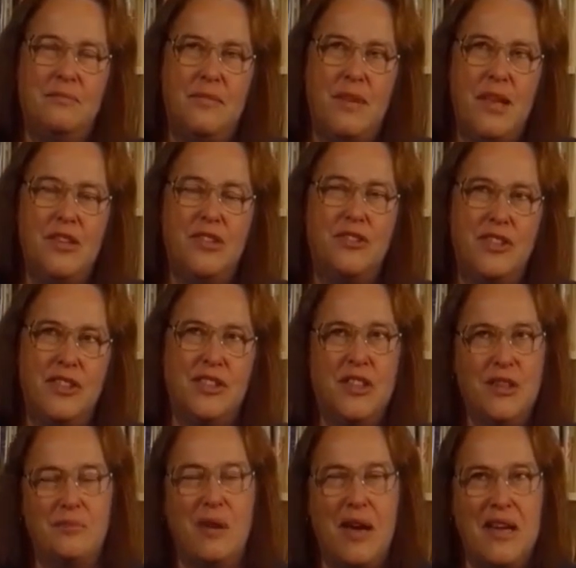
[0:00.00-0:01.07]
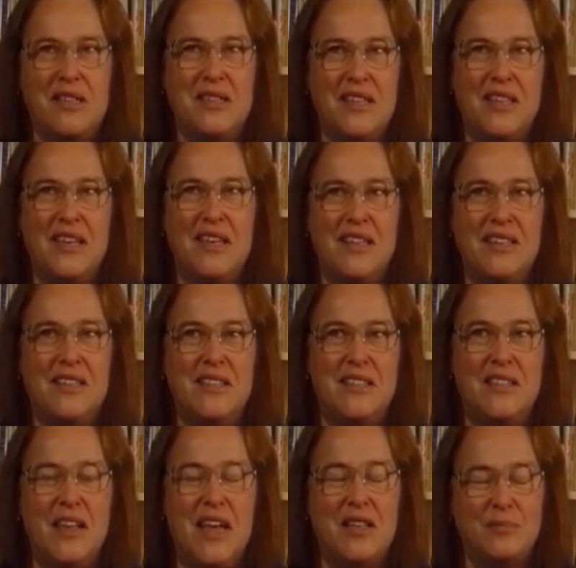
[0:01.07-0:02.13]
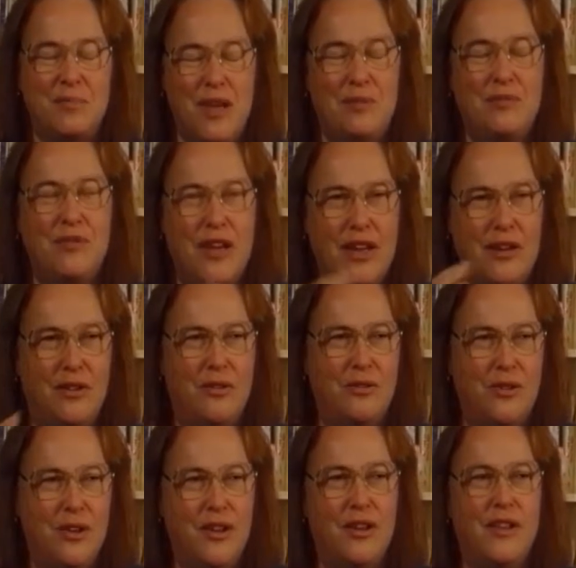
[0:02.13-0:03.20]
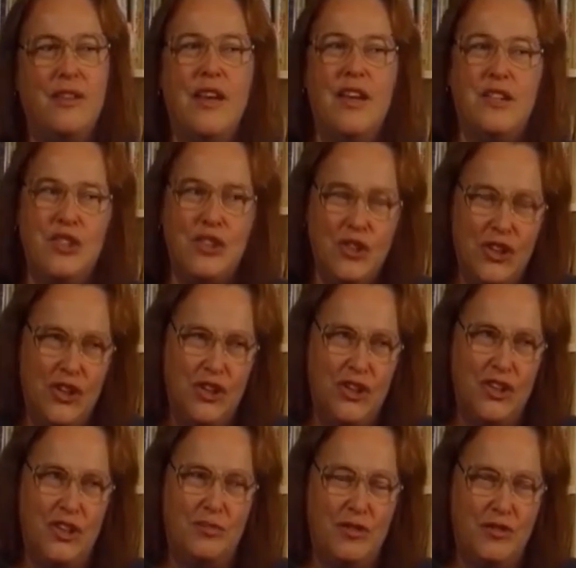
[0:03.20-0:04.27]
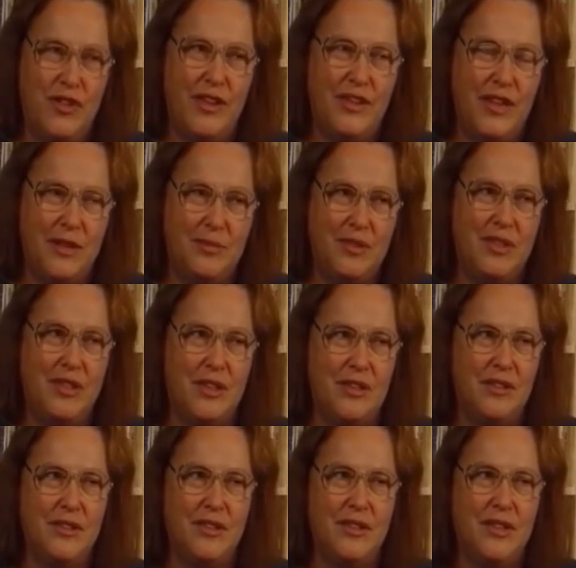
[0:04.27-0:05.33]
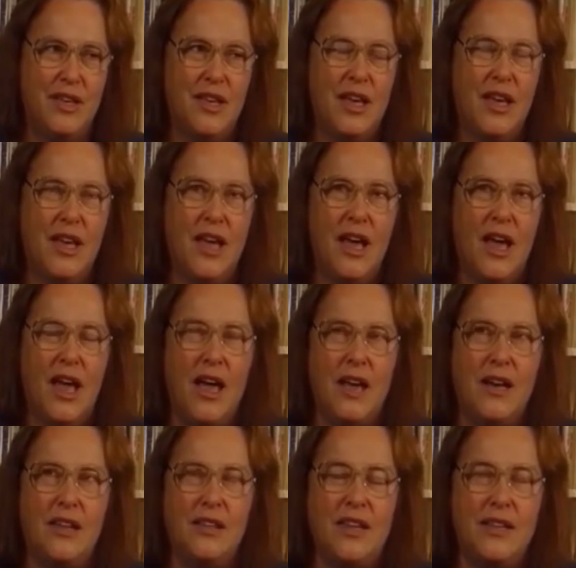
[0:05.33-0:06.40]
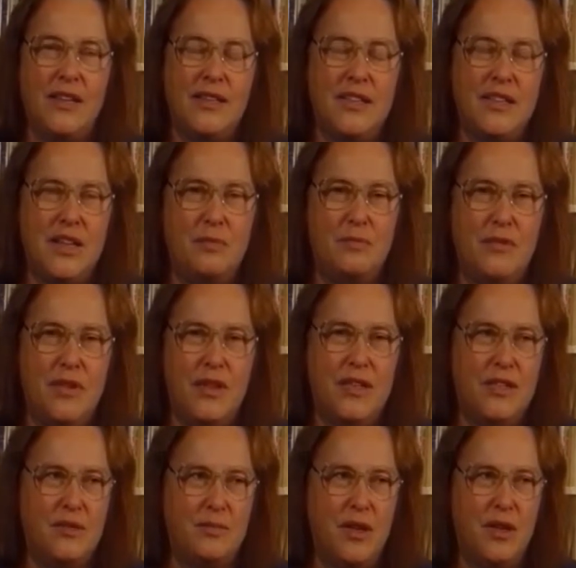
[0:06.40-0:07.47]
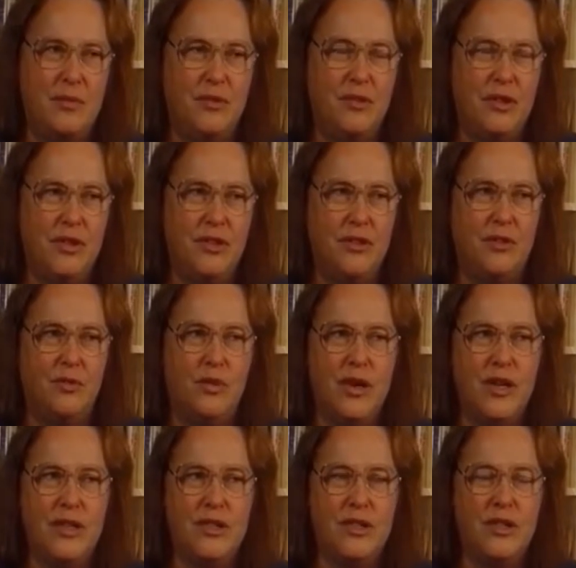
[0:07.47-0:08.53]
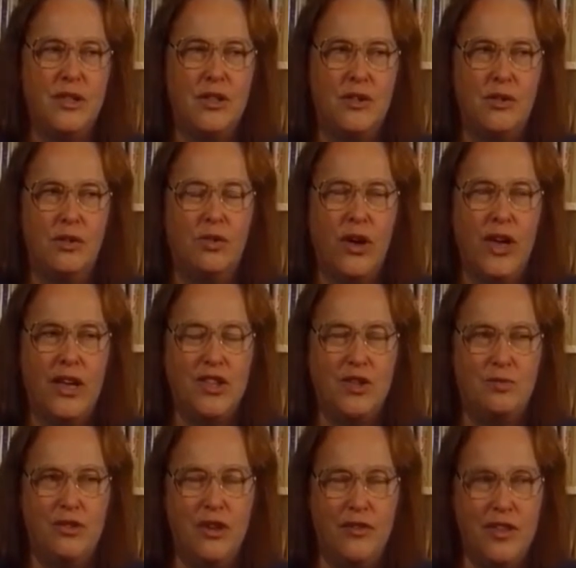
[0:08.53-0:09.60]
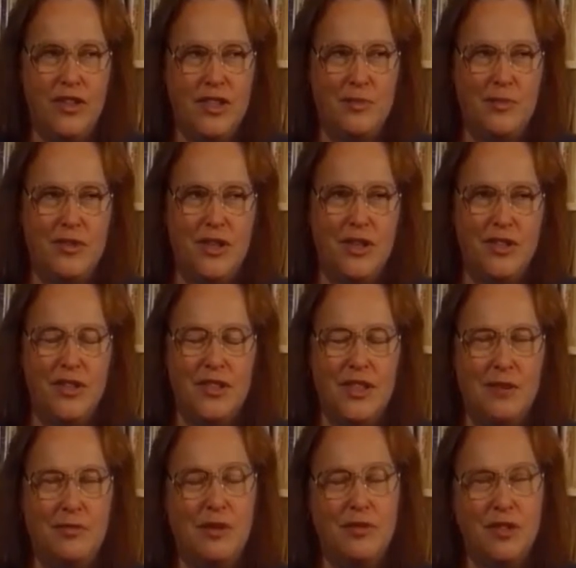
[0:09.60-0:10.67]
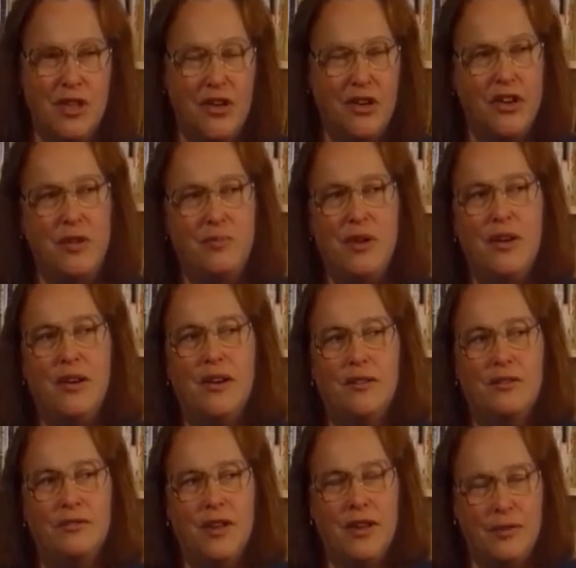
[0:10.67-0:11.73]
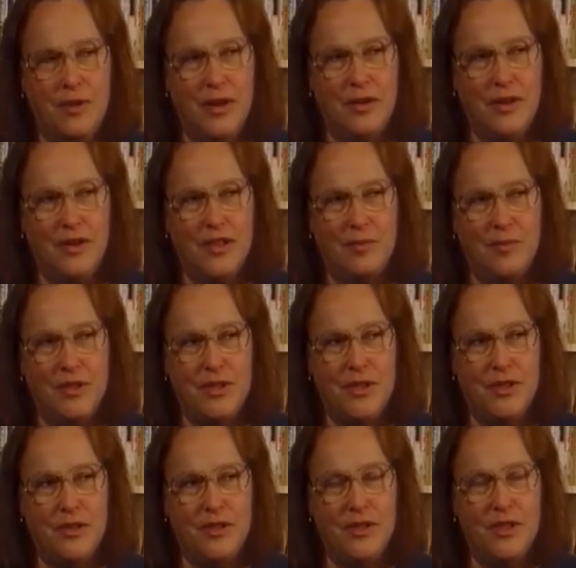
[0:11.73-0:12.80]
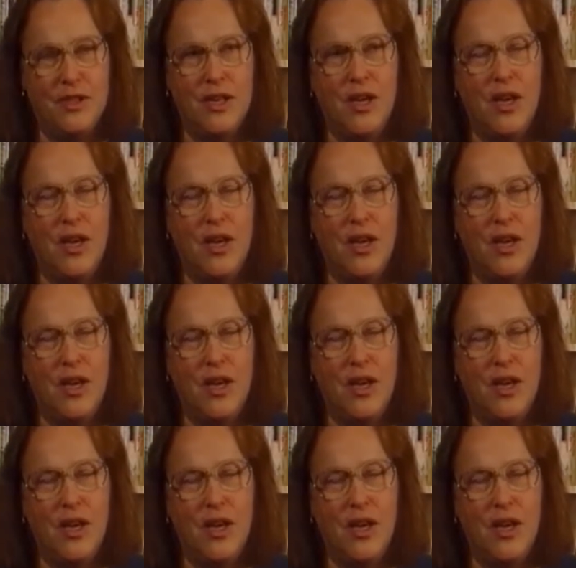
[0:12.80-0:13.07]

interesting and amazing is that as people get older, they do learn to prevent the episodes. And I think there's a number of things that people can do. One is to look at your previous episodes and say, what was going on in my life around about those episodes?